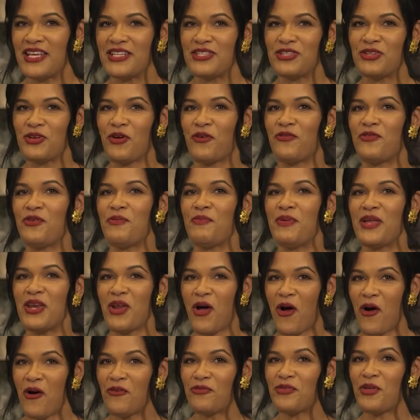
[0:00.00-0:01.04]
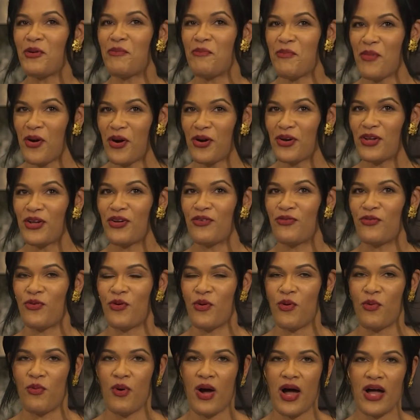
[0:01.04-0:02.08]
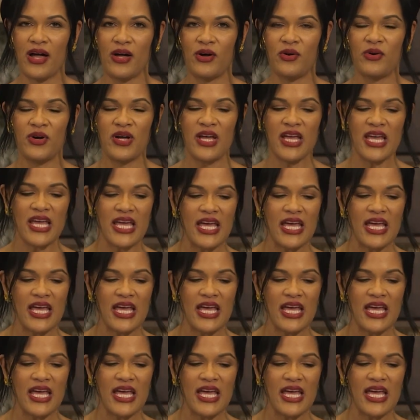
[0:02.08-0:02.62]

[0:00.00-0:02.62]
And so, if you've been off the market for a while,